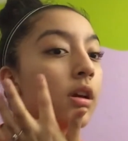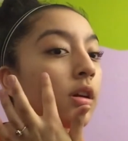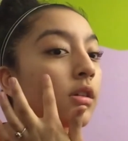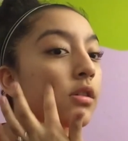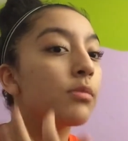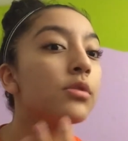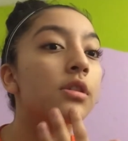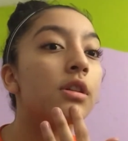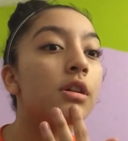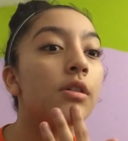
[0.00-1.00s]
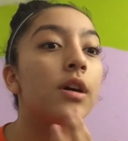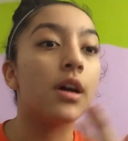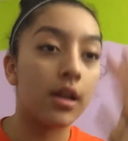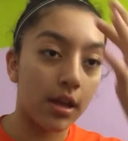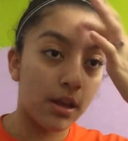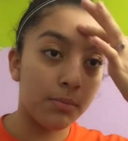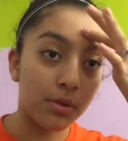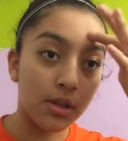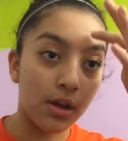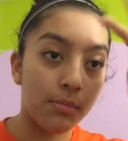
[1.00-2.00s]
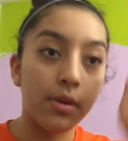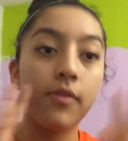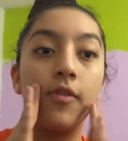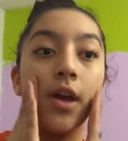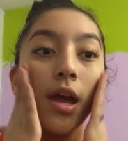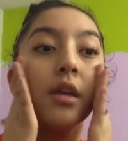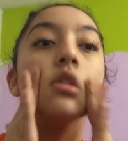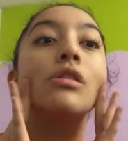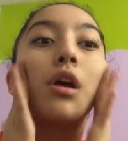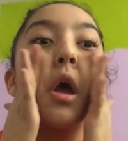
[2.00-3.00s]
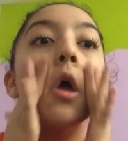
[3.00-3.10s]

good. So I'm just going to go ahead and put that on my face.